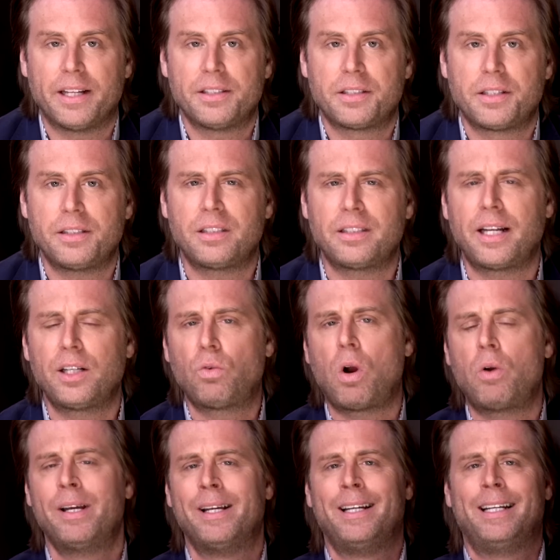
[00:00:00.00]
incident said,
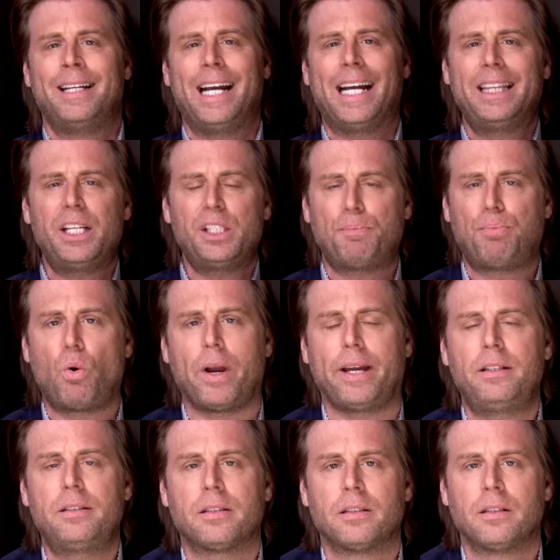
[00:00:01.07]
quote, "At this
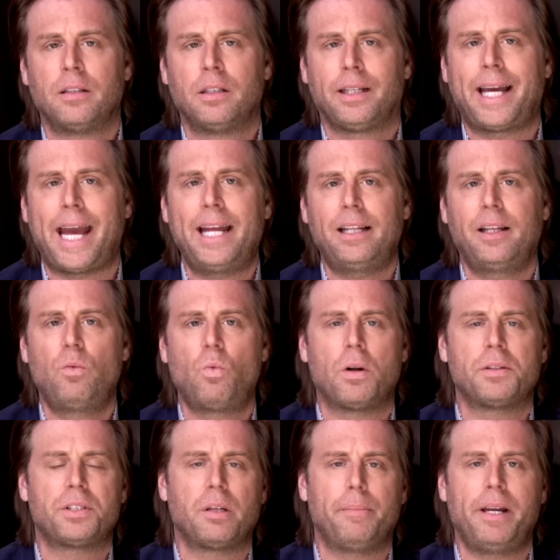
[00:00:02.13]
point, Kaitlan
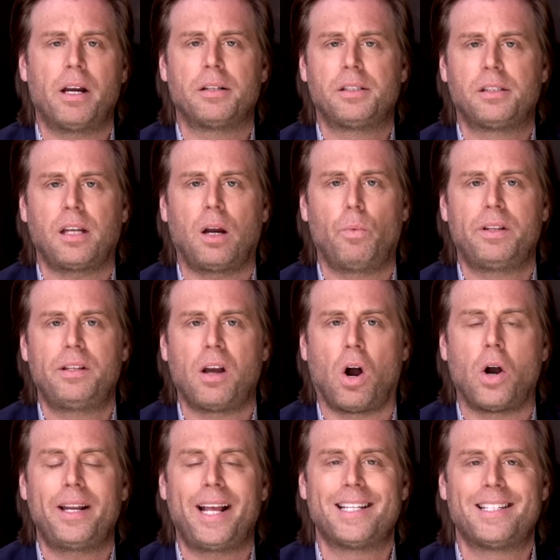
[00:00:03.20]
wants to be on set with
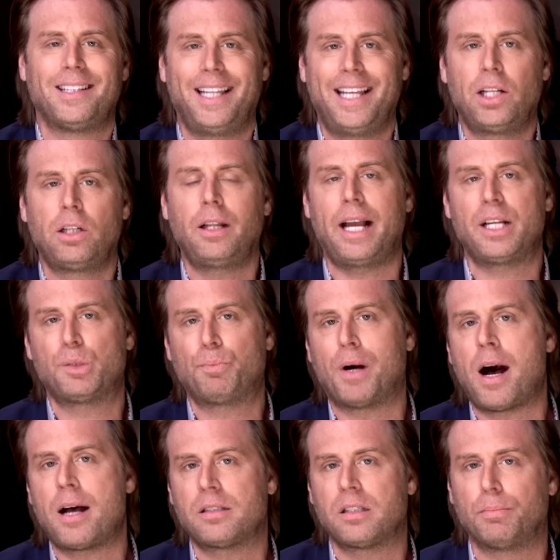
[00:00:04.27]
Don as little as
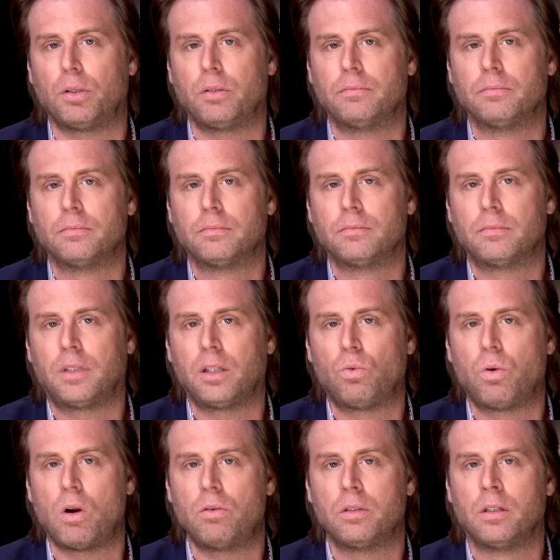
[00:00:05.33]
possible,"
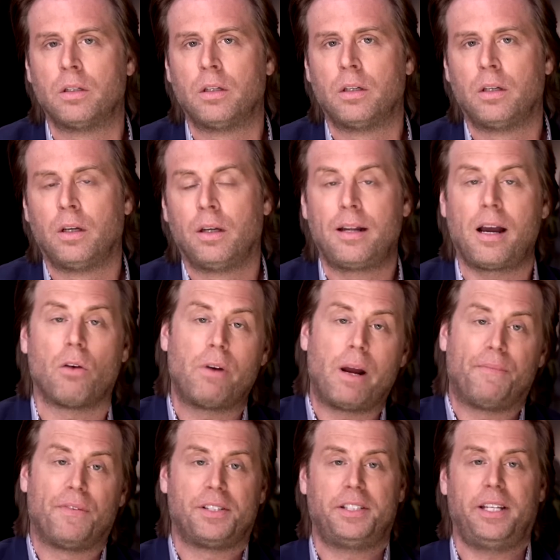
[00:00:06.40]
unquote. Now, a
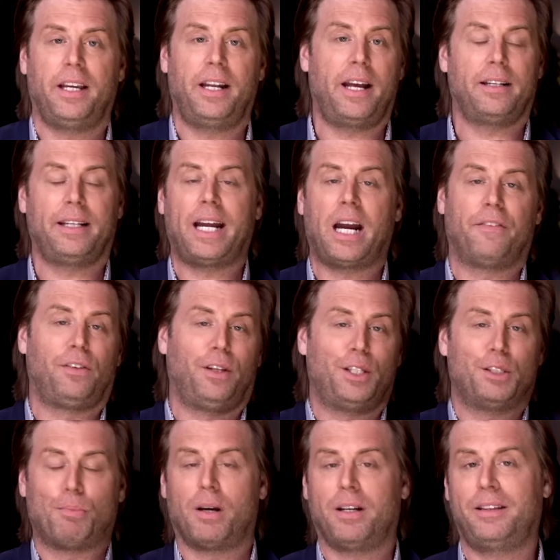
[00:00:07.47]
rep for CNN carefully
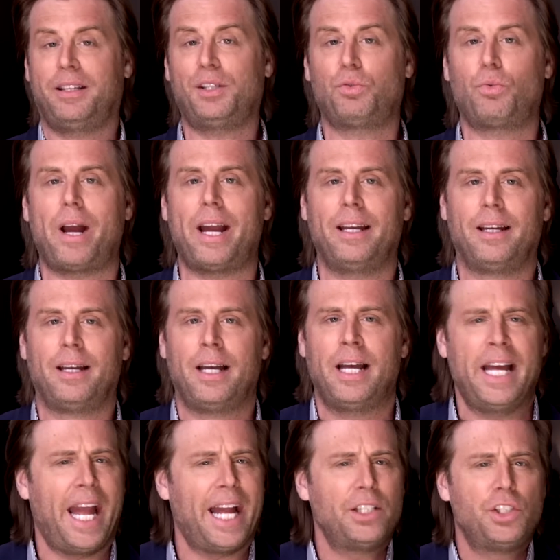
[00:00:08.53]
spun it this way.
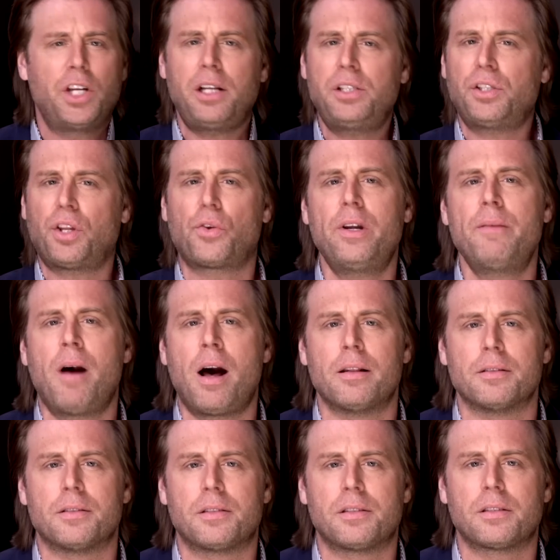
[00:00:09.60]
"In just 3
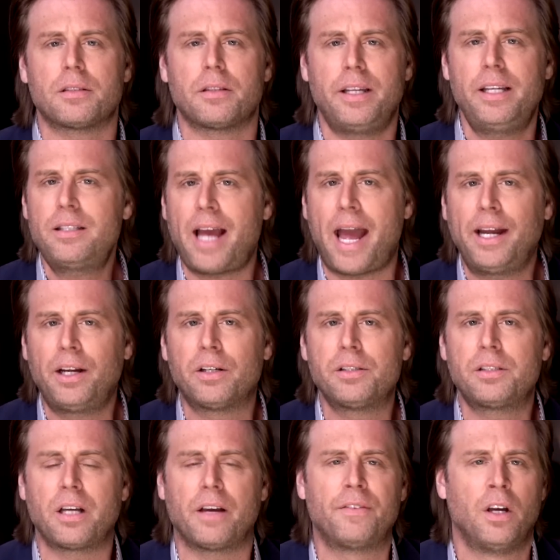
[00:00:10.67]
months, these
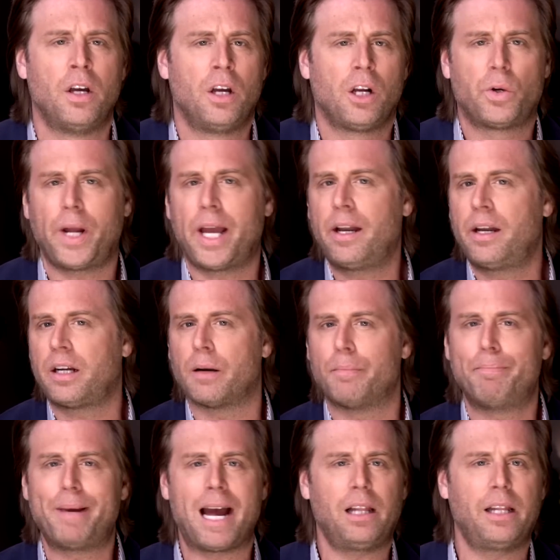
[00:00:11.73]
anchors have created a
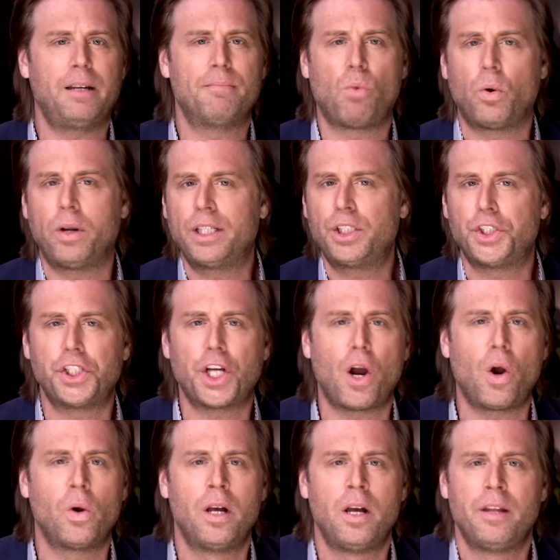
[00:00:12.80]
compelling morning
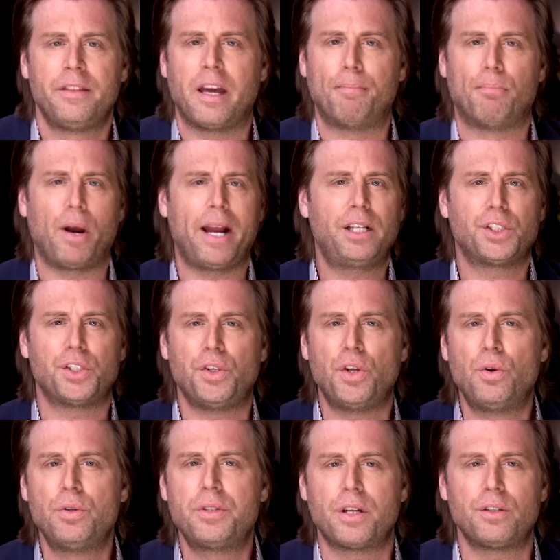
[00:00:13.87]
show that breaks
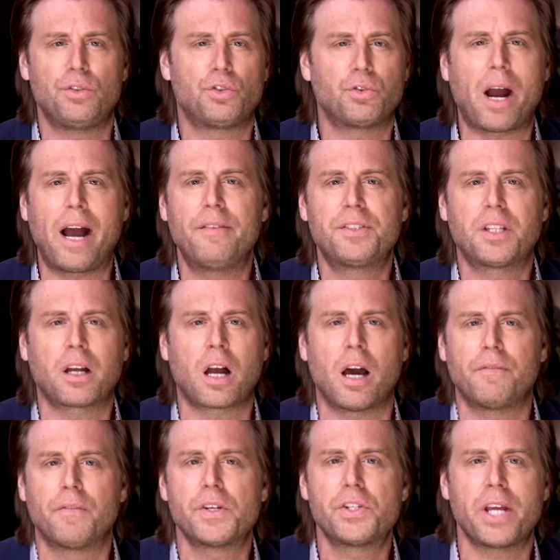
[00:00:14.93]
news and drives the
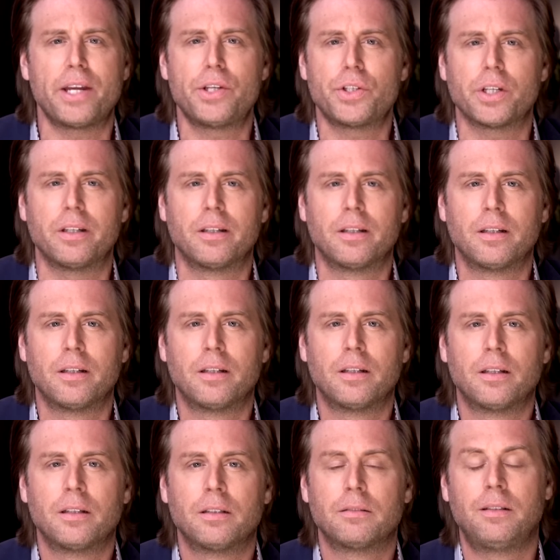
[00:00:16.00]
conversation."
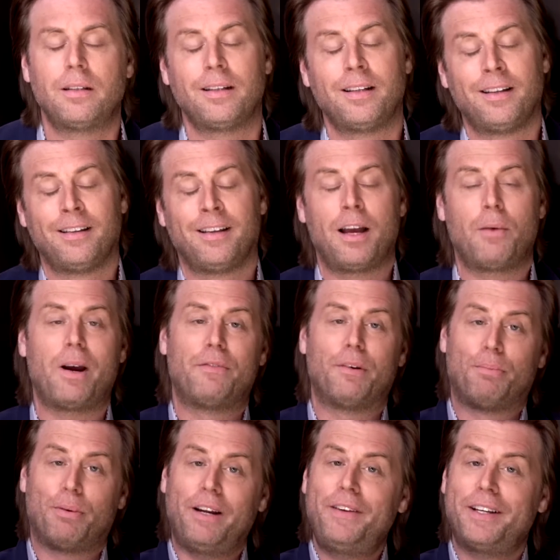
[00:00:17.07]
However,
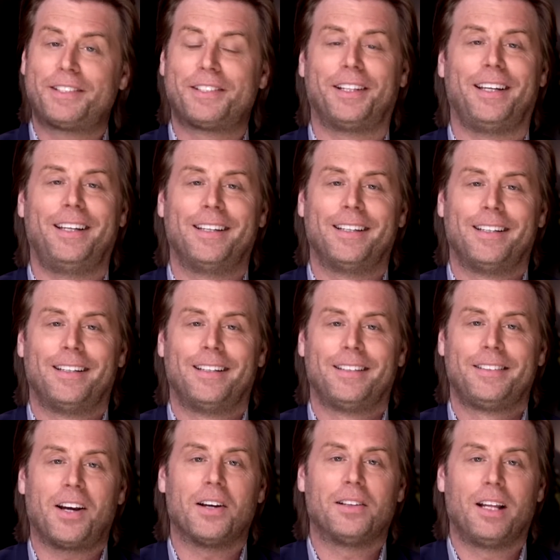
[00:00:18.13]
previously,
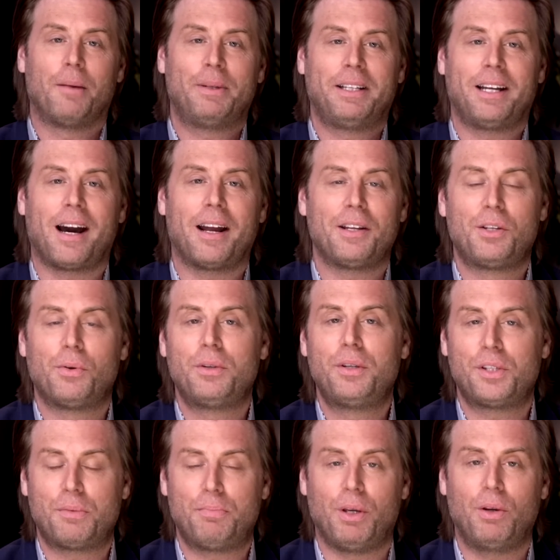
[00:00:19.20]
Don Lemon got into a
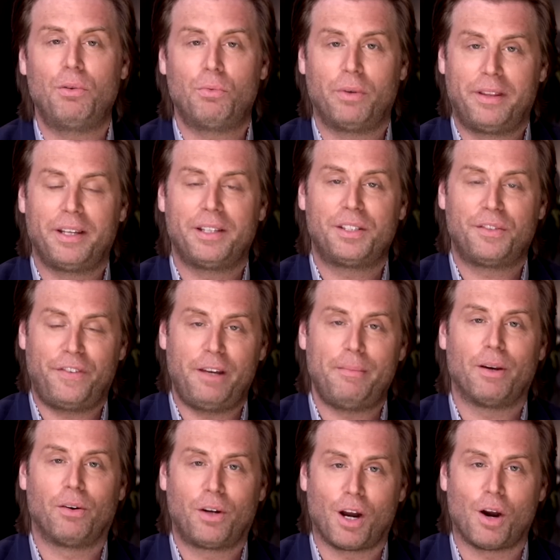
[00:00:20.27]
dispute with his
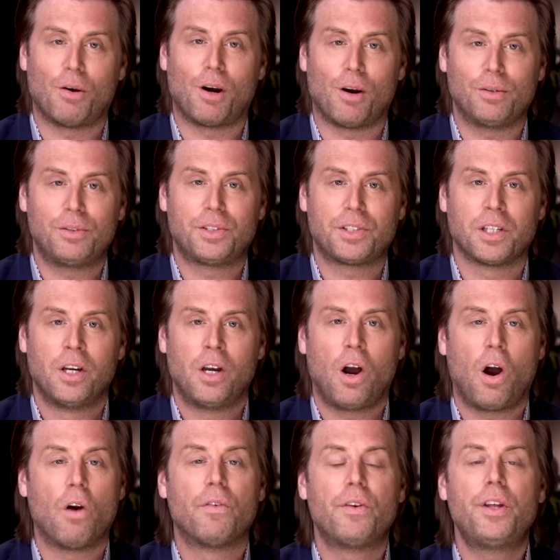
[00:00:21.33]
female co-hosts
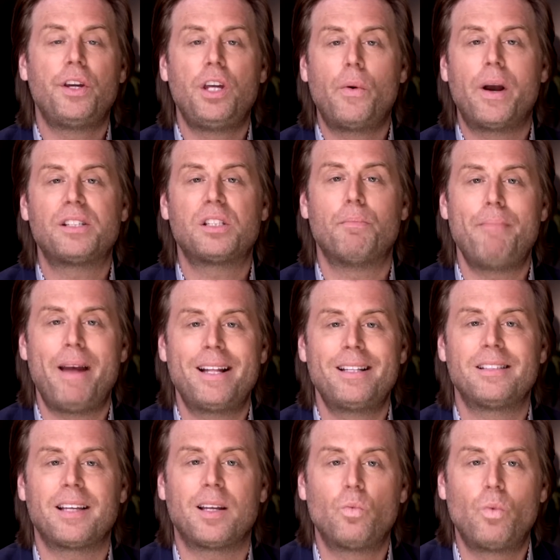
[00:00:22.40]
over the U.S.
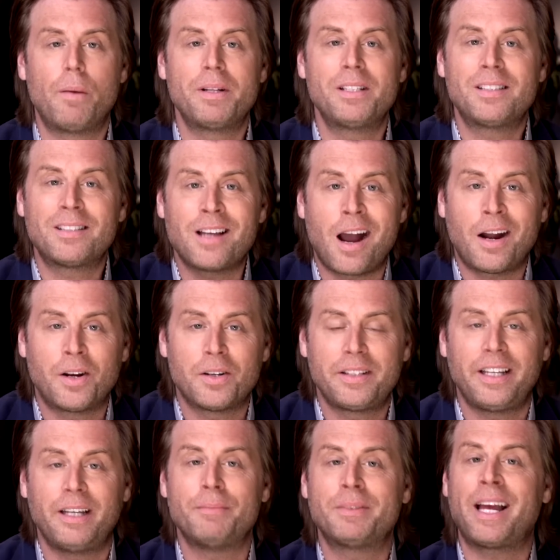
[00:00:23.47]
men's and women's soccer
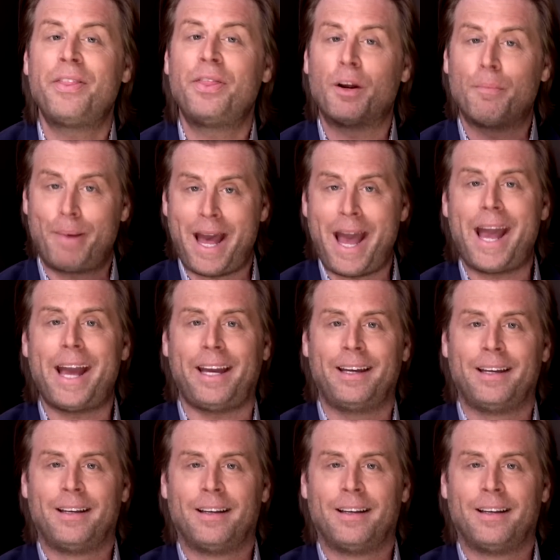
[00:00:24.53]
teams and their pay,